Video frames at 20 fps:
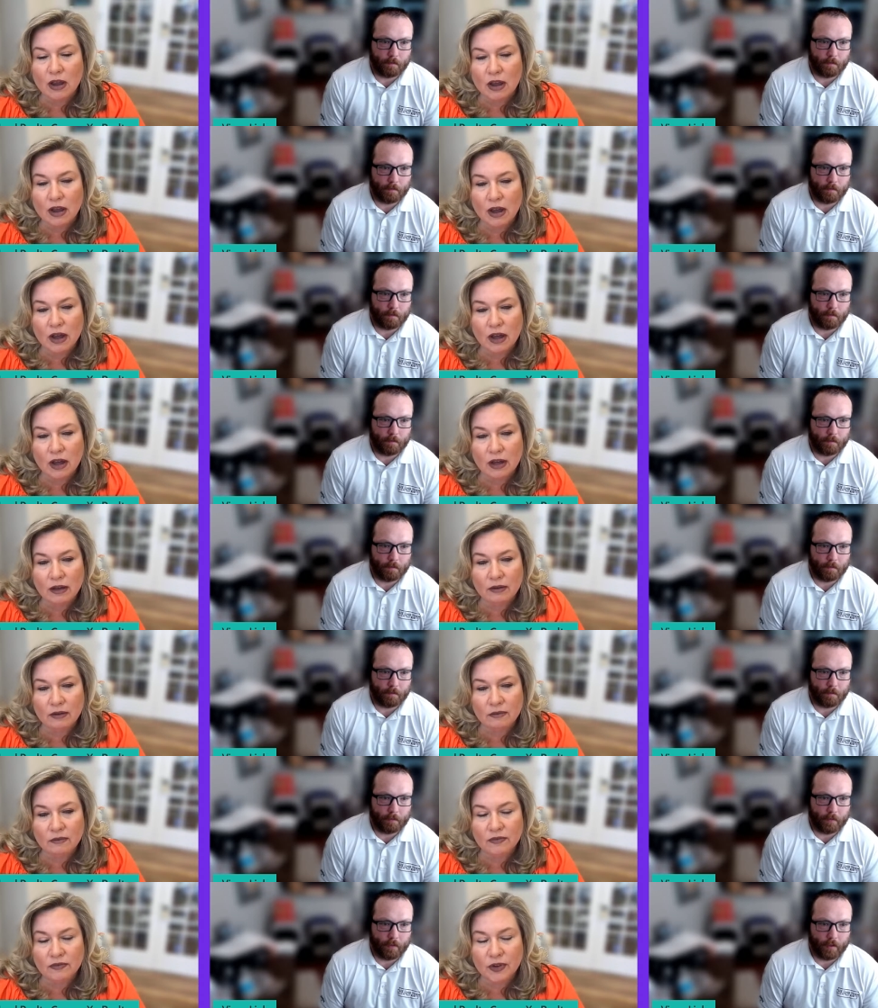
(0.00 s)

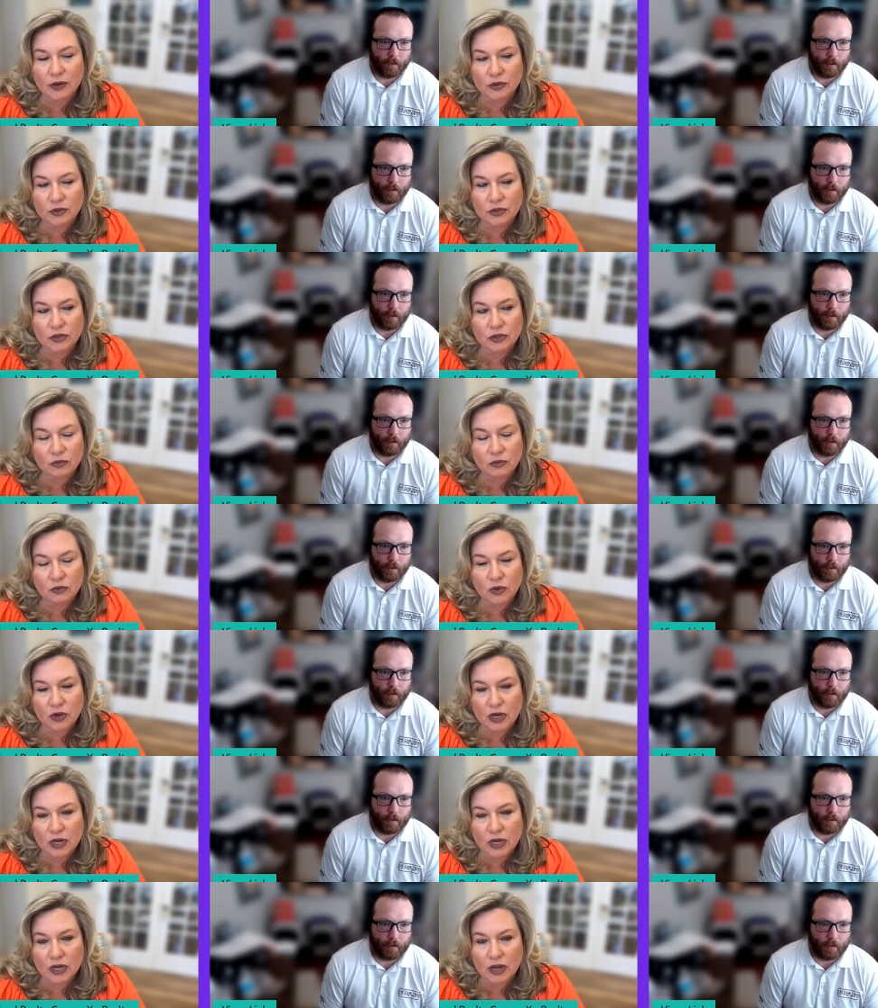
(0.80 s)
Speaker 1: um, folks
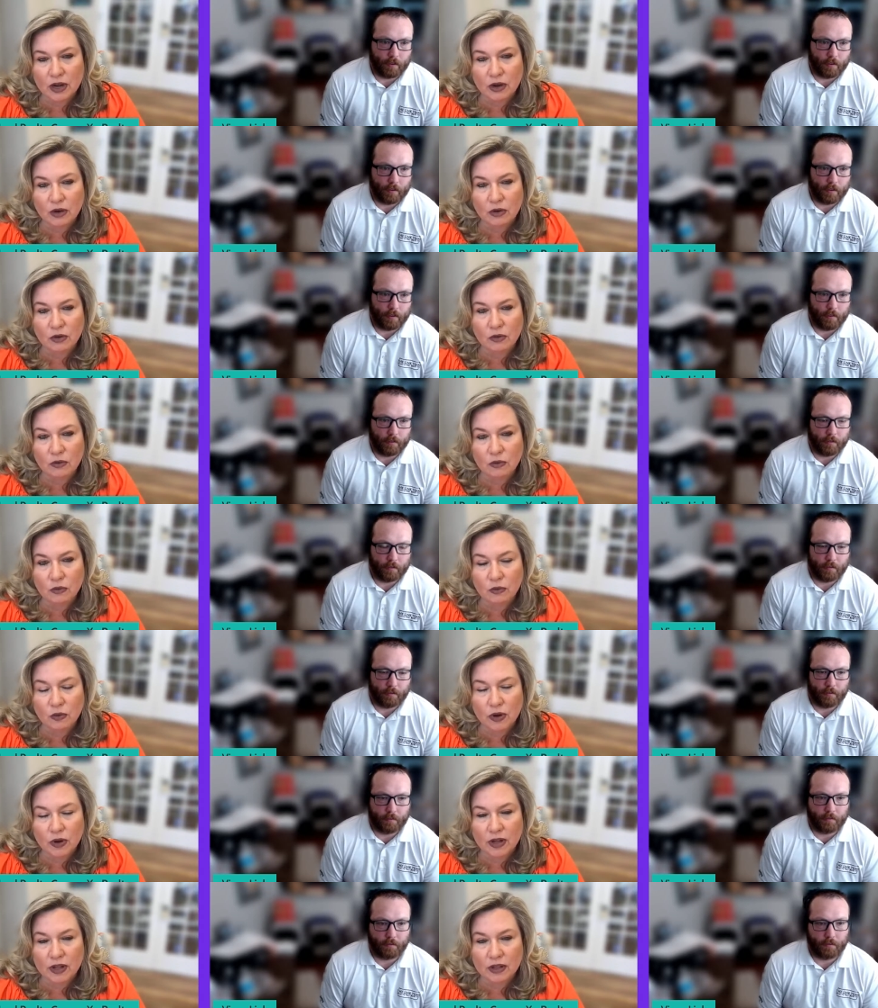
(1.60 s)
want to know
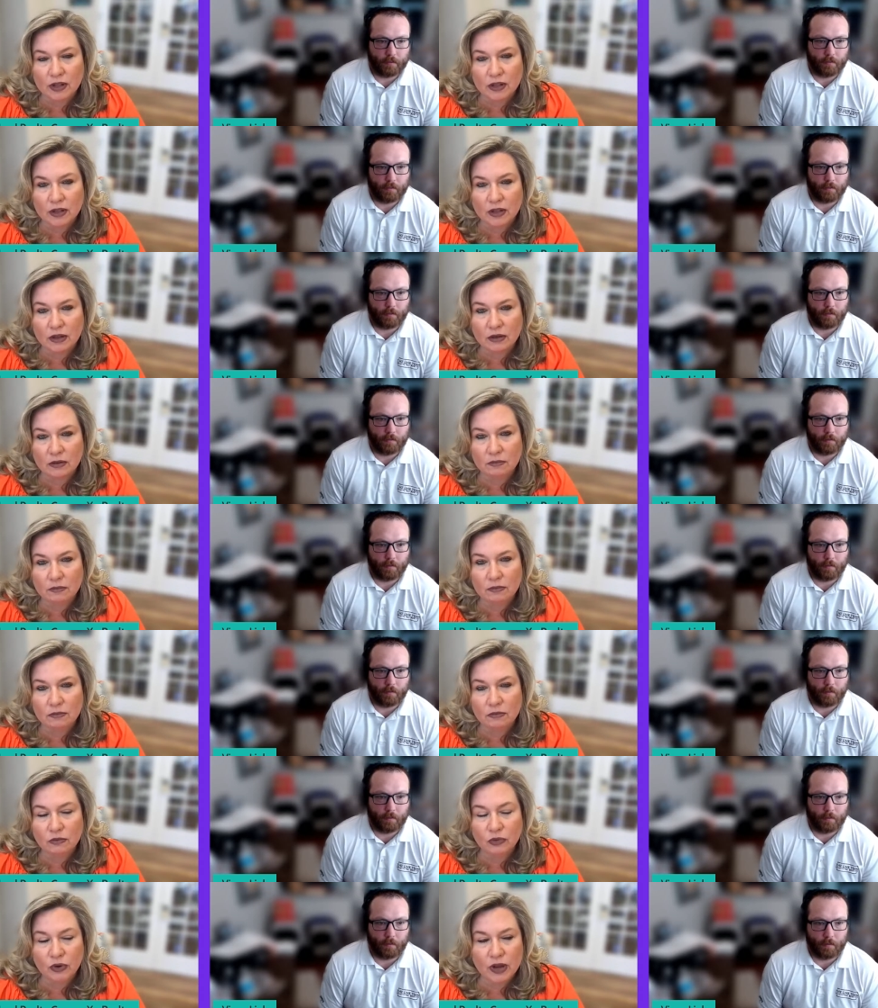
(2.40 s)
what the
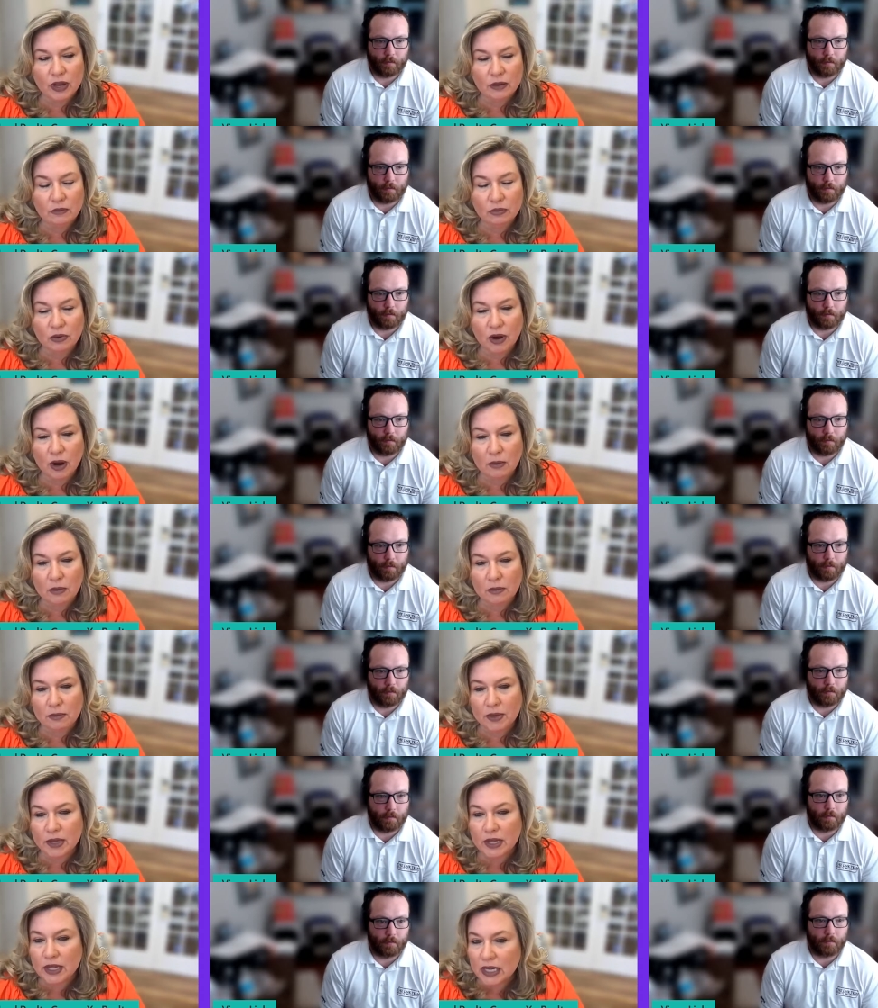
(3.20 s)
rent
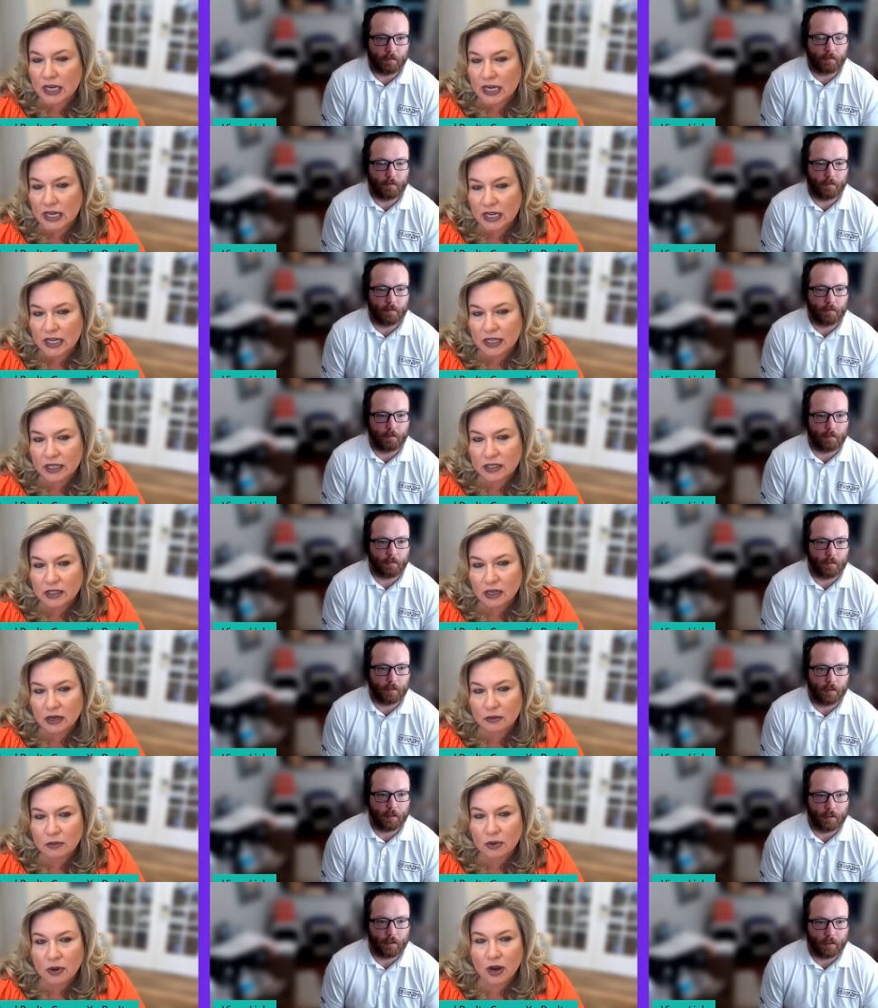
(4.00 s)
probability is
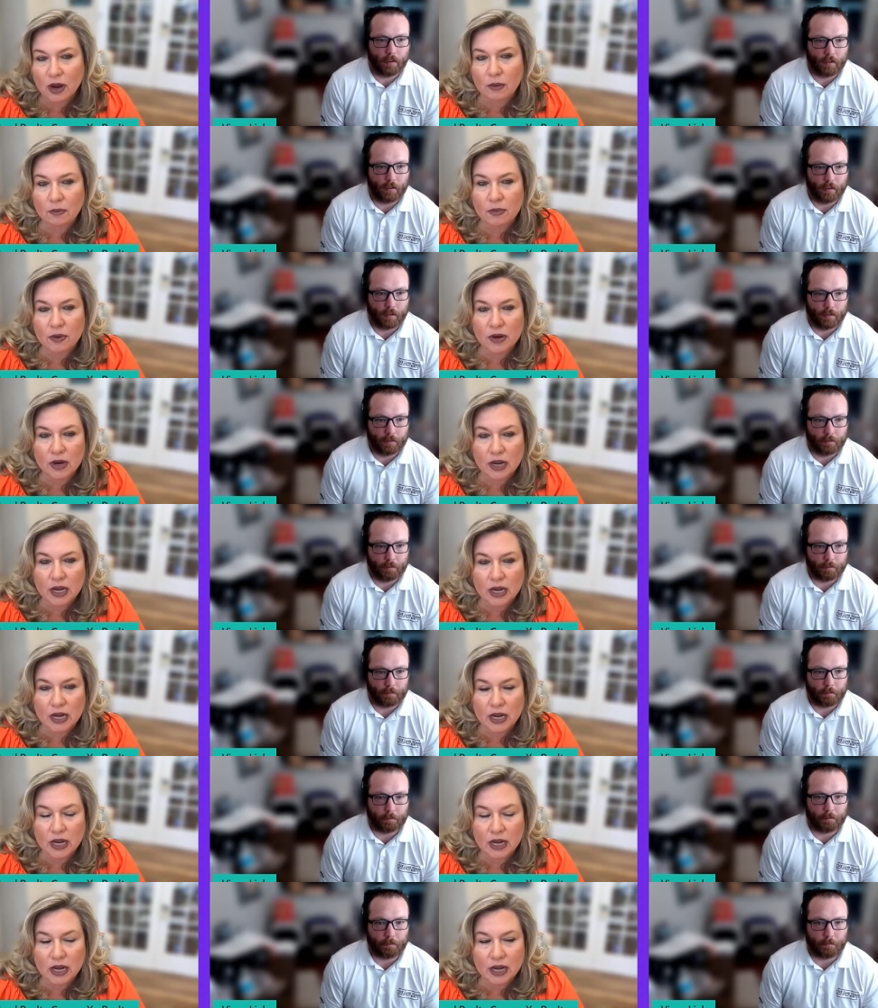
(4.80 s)
on a
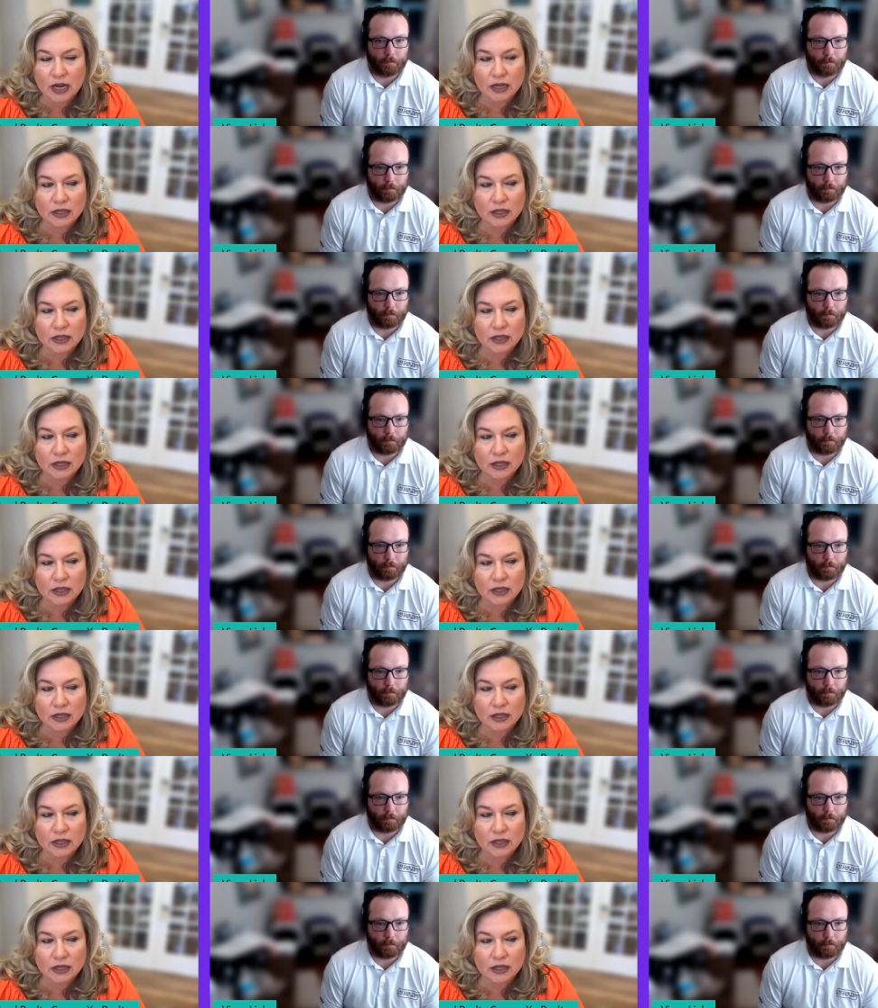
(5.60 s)
property.